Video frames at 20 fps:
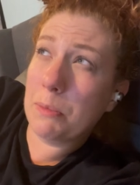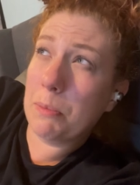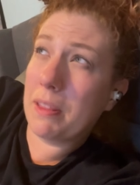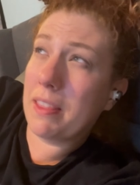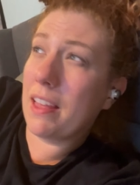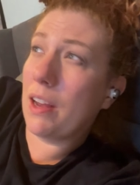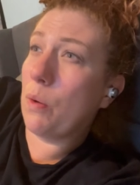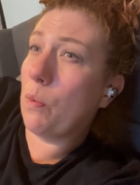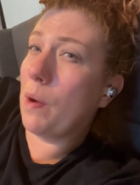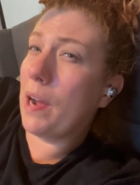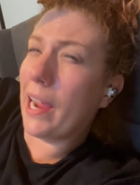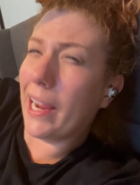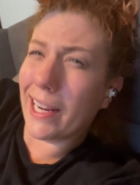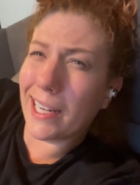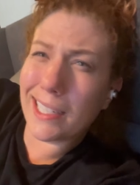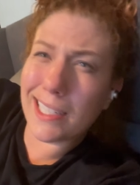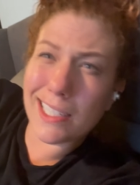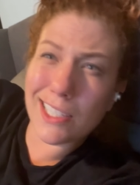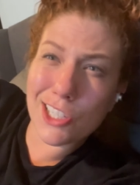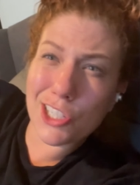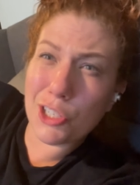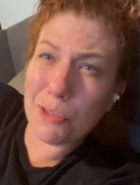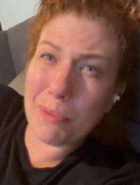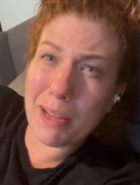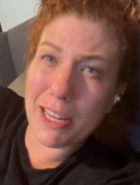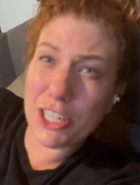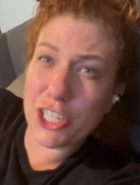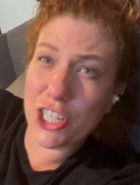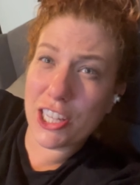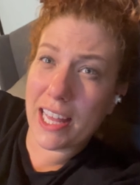but then why didn't you
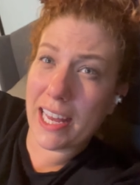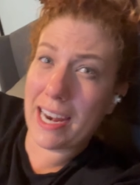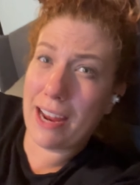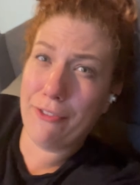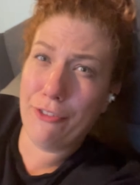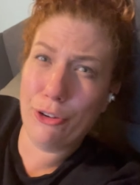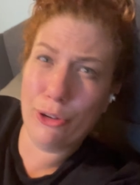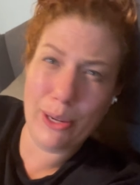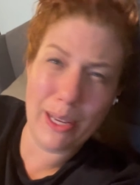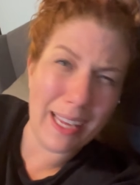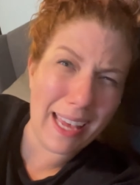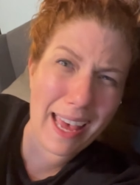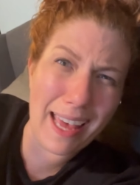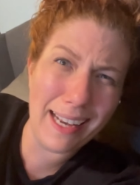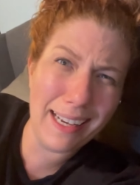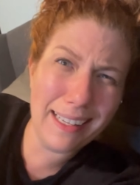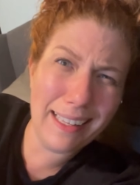mention that ever again?